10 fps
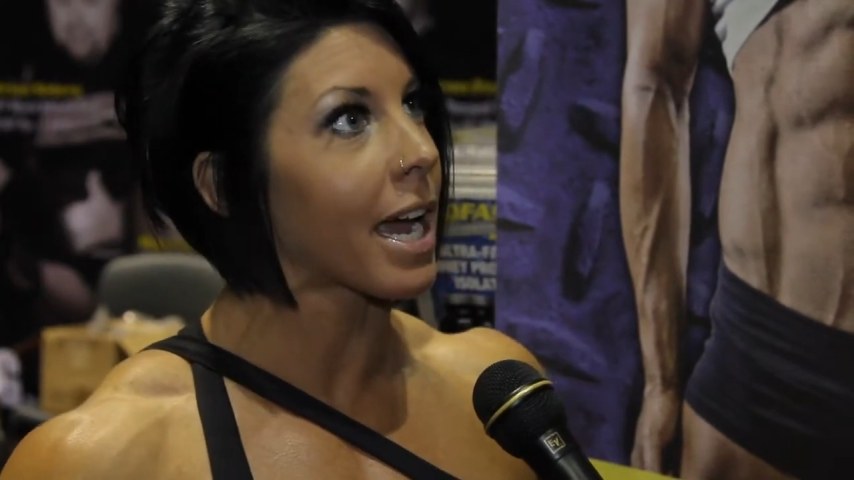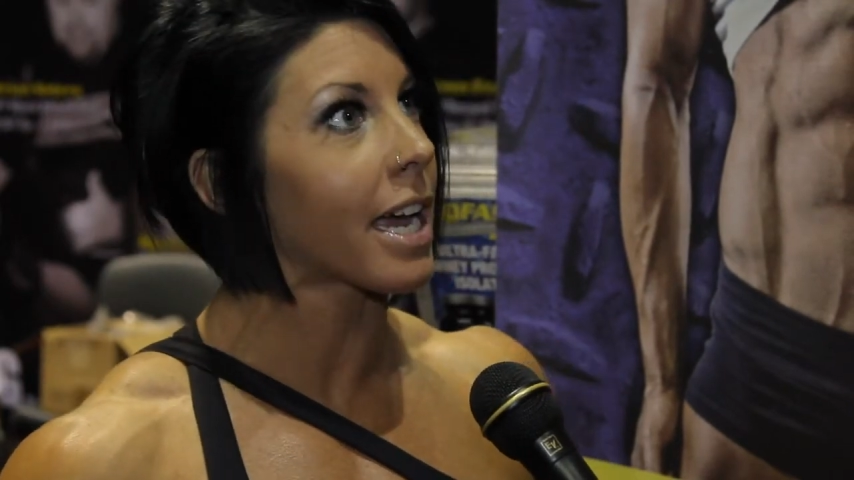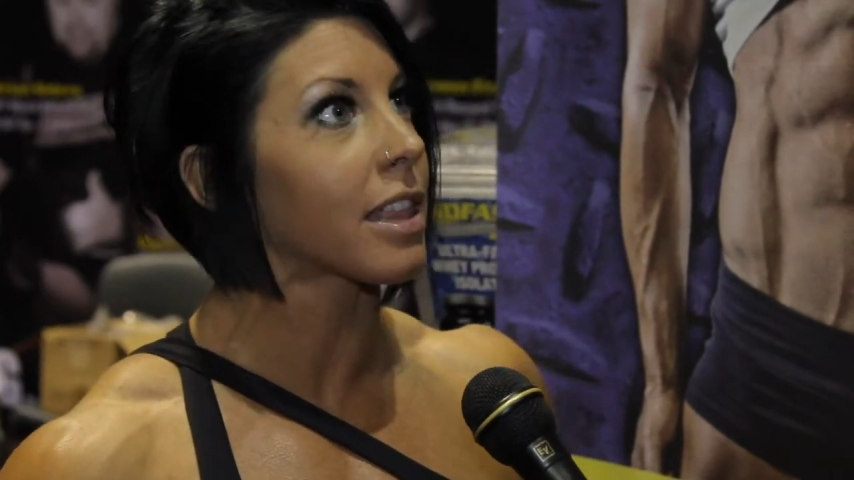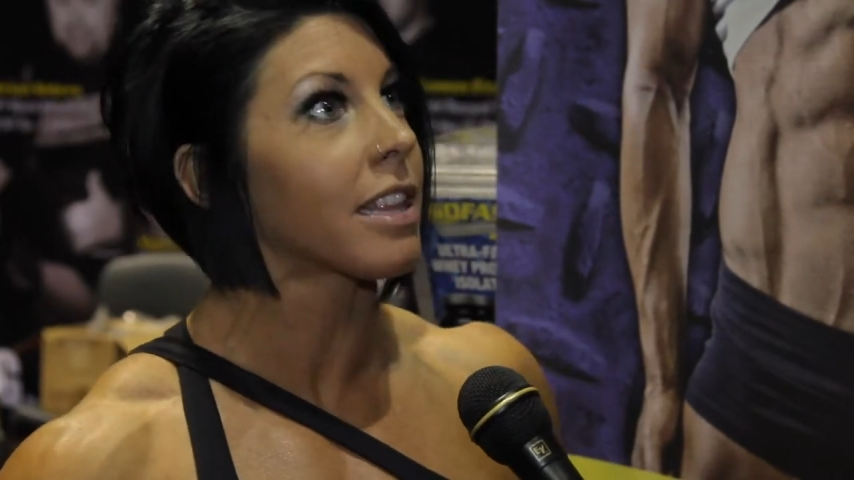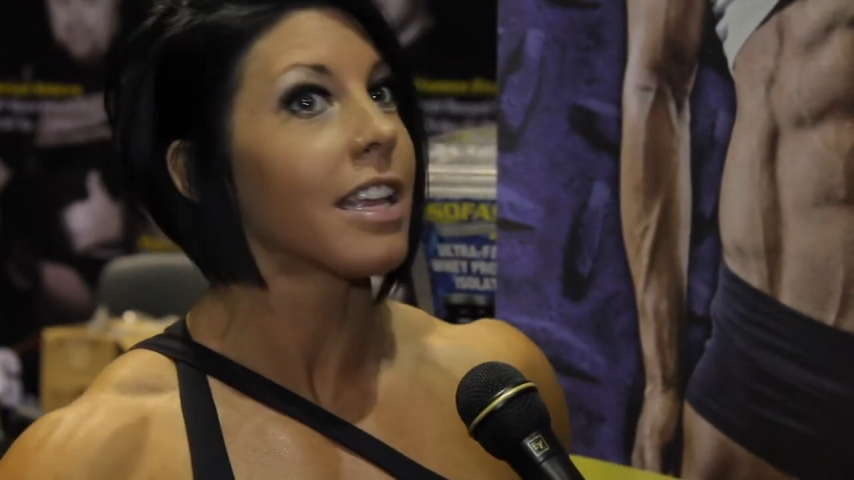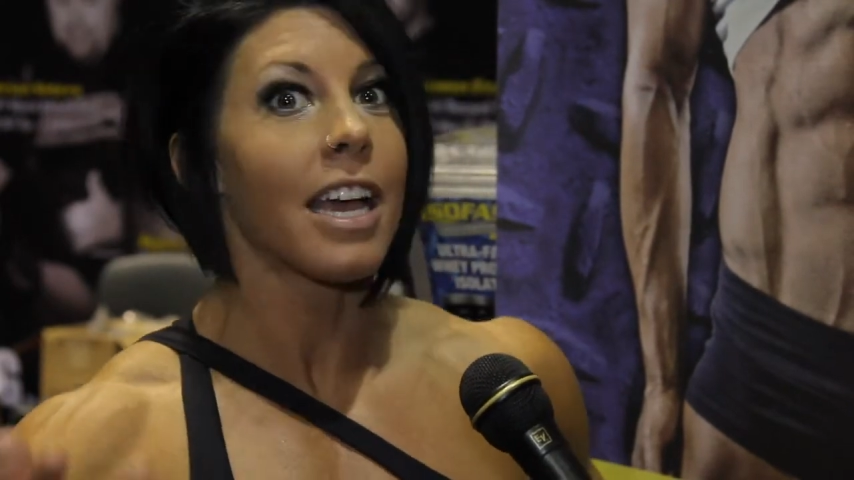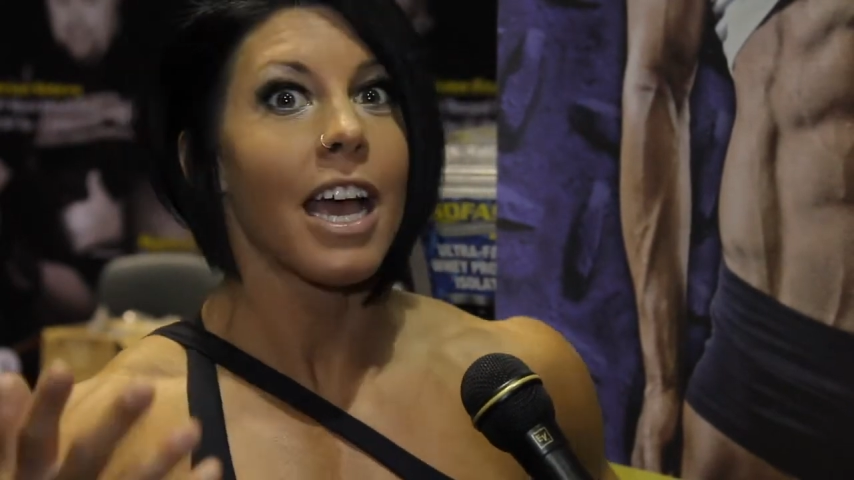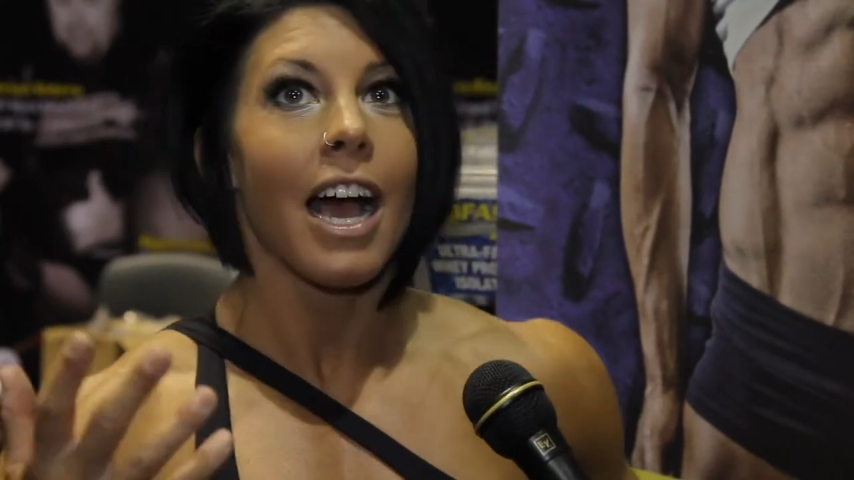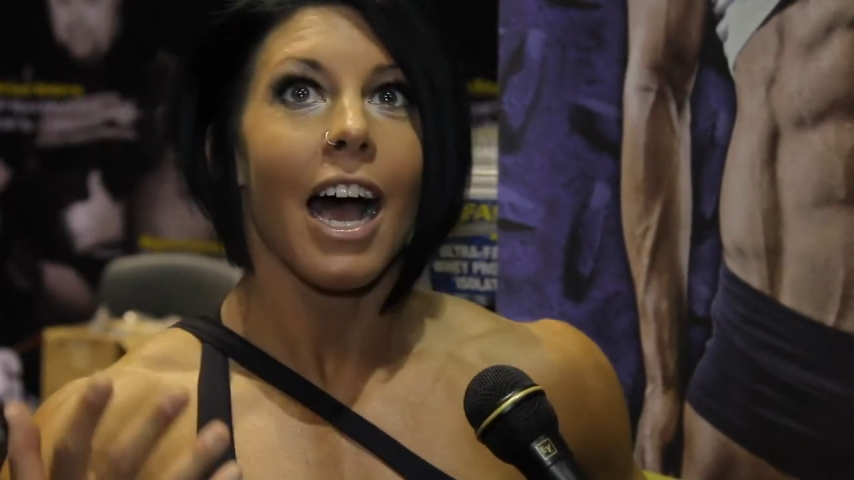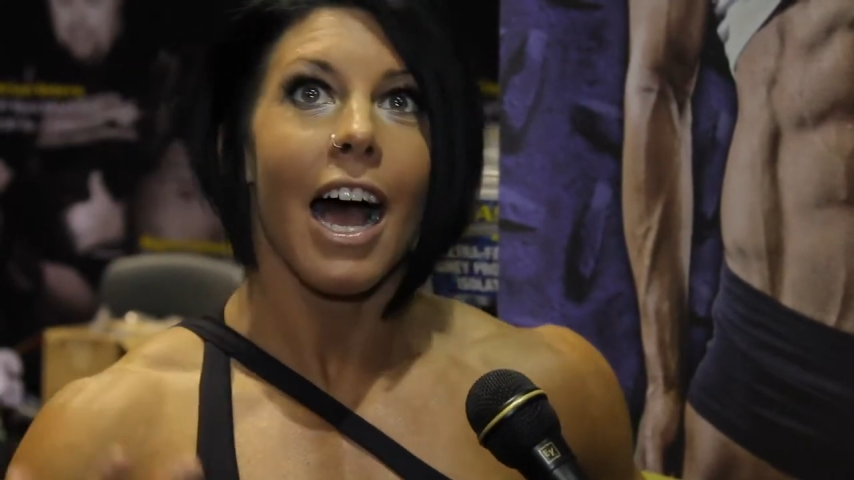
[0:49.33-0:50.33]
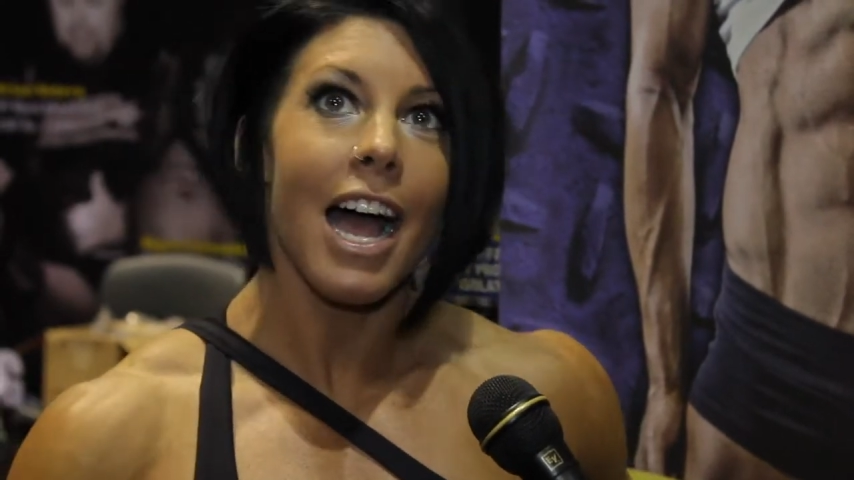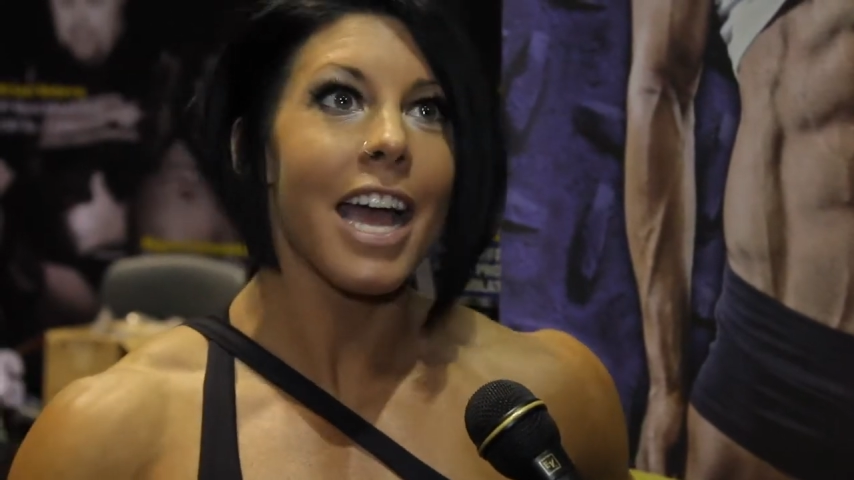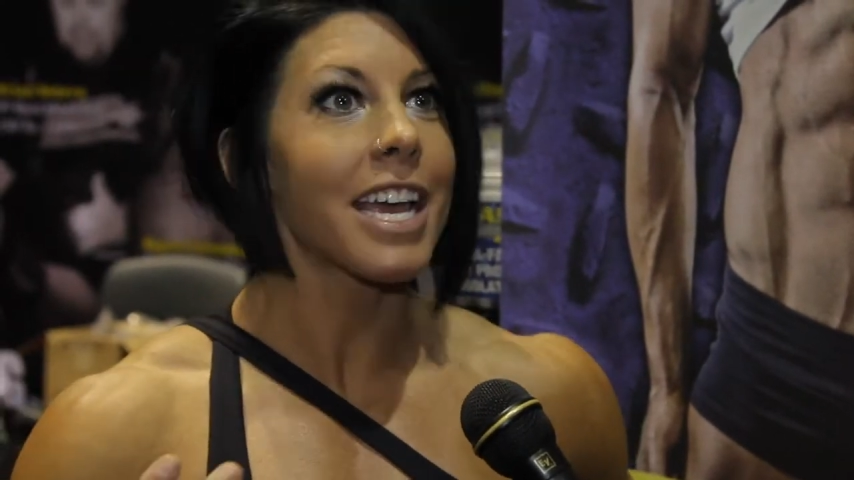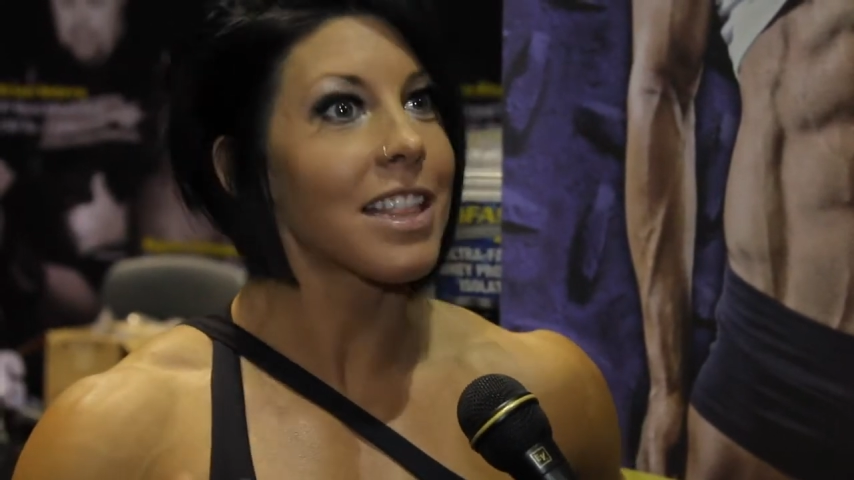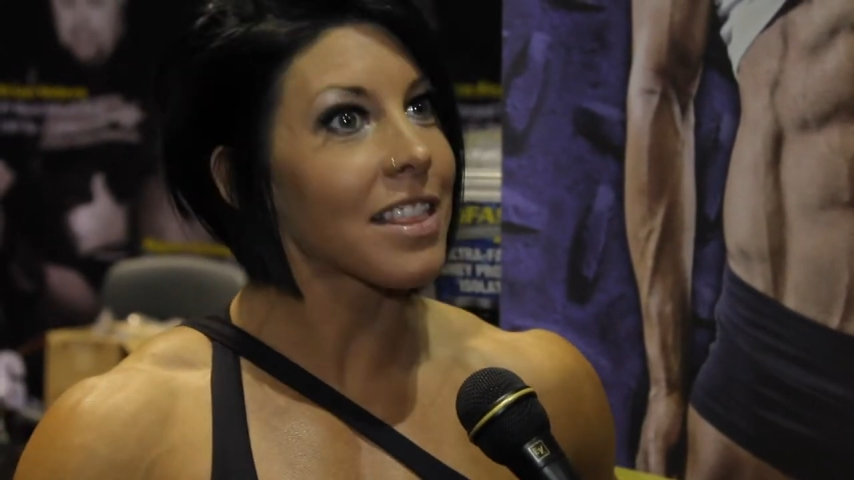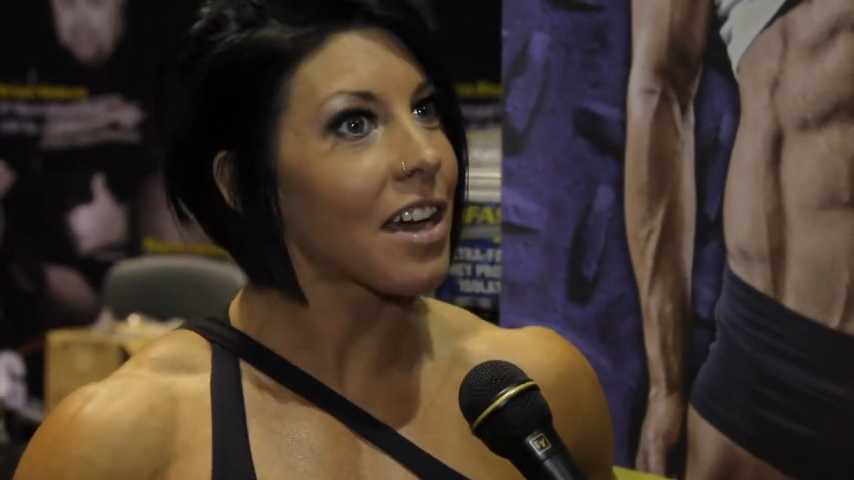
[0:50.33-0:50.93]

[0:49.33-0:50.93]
And I